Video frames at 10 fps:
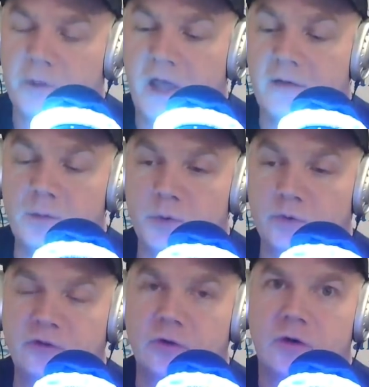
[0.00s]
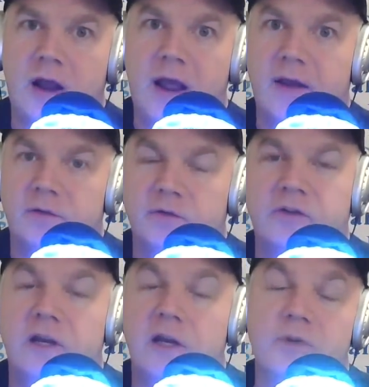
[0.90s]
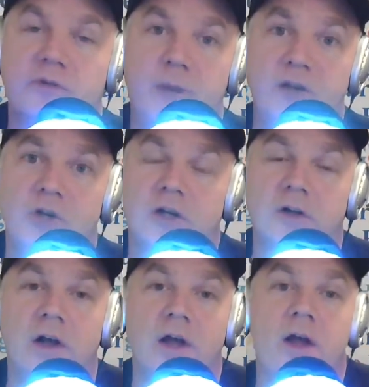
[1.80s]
with a heavy booster and sending up the space shuttle,